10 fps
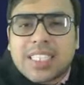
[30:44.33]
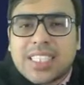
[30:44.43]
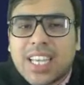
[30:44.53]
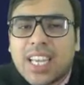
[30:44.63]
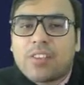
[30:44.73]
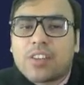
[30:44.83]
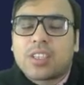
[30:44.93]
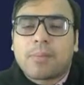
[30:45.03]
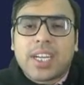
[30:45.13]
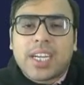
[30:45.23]
say he was
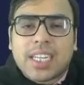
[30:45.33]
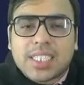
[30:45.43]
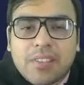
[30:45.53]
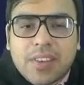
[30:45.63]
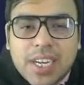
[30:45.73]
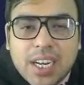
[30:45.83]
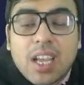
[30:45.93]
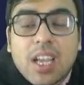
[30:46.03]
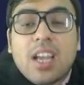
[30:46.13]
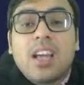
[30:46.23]
appointed as governor.
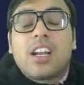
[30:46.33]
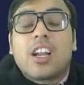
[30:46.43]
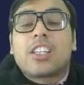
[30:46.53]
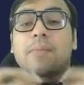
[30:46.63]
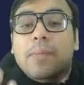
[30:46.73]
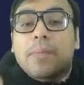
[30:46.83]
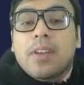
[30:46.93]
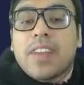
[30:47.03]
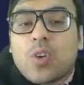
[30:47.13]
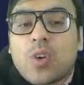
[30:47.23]
Now the people
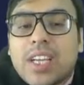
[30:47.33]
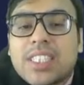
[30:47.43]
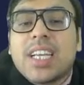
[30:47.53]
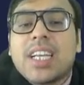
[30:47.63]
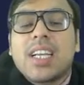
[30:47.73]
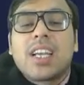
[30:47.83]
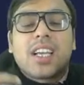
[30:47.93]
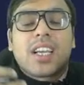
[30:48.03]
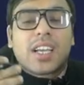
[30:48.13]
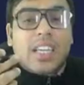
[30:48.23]
will question
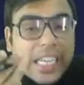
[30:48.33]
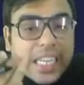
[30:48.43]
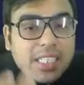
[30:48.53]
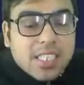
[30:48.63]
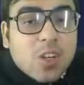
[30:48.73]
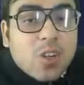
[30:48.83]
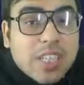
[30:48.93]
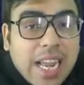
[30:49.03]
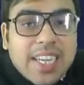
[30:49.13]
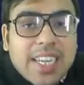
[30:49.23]
its
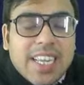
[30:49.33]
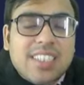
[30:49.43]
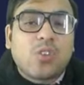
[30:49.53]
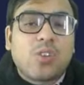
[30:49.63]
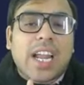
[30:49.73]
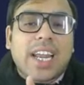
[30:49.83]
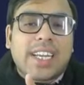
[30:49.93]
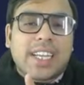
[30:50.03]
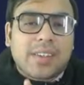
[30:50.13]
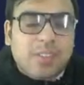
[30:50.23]
neutrality, his
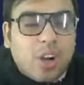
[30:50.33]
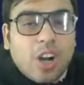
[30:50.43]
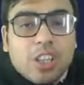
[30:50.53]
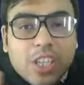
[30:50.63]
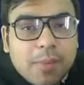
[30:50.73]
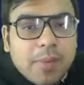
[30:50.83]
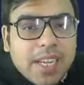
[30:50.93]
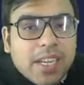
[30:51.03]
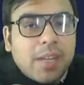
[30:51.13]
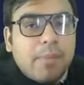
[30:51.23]
neutrality. Although he
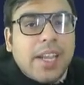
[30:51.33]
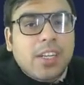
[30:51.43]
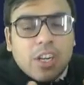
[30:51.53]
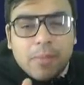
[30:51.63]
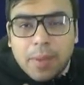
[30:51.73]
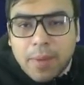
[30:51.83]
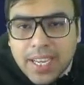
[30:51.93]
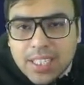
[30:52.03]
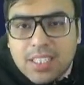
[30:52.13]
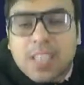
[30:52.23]
might not be
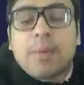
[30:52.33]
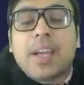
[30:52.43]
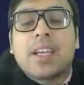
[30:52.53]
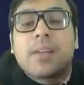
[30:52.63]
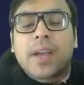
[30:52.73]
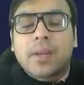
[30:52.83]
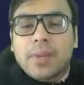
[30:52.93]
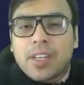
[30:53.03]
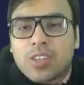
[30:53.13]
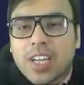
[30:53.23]
biased, he might
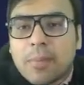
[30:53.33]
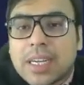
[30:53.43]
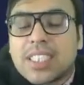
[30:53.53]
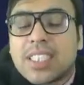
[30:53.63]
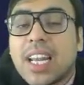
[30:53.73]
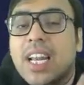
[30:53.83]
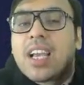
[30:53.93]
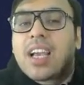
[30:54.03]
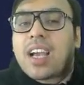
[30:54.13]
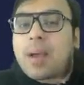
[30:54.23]
be neutral, but still,
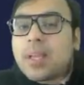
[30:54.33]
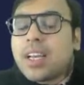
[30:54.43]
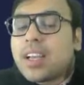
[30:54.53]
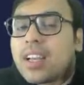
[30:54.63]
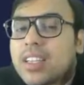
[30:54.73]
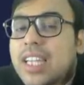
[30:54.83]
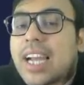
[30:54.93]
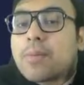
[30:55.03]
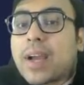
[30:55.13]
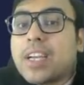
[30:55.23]
I mean,
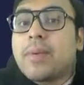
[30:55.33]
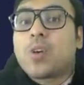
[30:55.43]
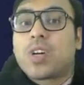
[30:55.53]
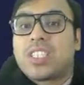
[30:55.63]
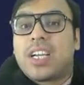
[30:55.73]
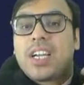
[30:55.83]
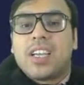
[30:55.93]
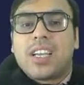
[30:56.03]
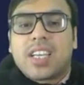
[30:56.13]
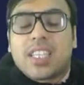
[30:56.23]
that might be questioned.
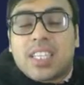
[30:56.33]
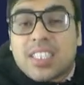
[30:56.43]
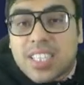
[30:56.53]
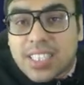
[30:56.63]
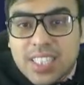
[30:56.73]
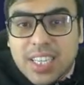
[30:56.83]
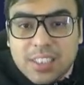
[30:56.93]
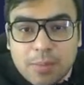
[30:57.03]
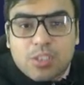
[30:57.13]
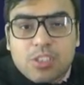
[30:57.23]
He, since judges are
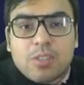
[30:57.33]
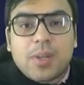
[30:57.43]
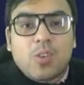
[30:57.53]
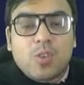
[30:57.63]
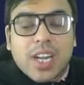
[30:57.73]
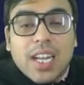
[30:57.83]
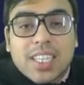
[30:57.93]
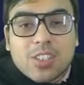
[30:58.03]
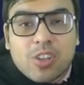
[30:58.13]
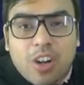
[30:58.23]
supposed to be neutral, they
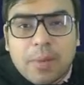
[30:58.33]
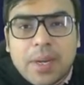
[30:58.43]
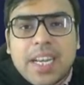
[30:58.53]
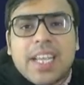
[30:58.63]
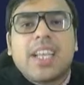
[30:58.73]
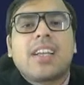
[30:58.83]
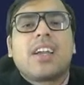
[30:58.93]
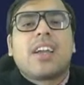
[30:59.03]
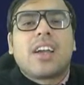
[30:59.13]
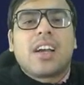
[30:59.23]
should not be taking
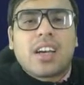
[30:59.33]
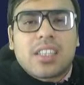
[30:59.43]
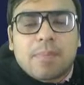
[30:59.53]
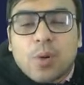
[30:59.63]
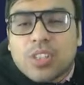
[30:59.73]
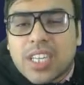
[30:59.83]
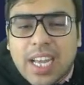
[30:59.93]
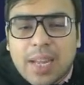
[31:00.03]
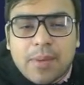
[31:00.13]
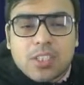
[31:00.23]
the
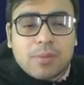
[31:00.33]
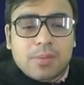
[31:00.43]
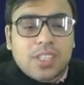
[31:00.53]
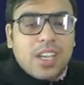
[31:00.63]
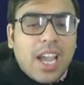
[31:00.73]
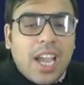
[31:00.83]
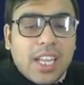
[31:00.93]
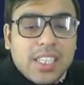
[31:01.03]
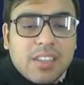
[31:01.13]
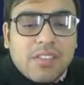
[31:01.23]
post-retirement jobs.
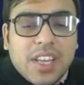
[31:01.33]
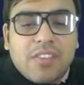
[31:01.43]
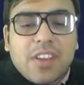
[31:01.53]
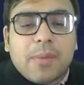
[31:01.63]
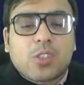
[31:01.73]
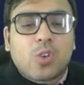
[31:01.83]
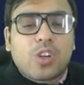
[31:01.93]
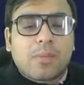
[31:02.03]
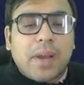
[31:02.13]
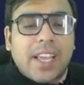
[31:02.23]
And this is a very famous
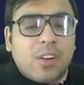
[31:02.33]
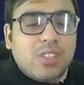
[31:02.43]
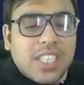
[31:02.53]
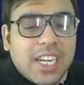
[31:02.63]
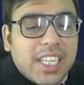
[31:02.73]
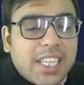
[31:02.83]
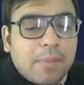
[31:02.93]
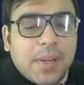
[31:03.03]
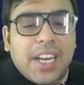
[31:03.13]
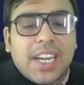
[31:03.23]
quote by Arun Jaitley
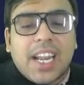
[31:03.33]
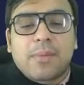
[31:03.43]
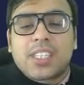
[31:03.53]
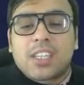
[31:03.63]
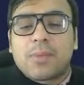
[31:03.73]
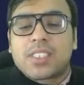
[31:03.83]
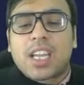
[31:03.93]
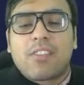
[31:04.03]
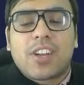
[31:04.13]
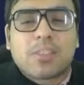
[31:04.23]
that pre-retirement judgments are
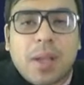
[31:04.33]
influenced by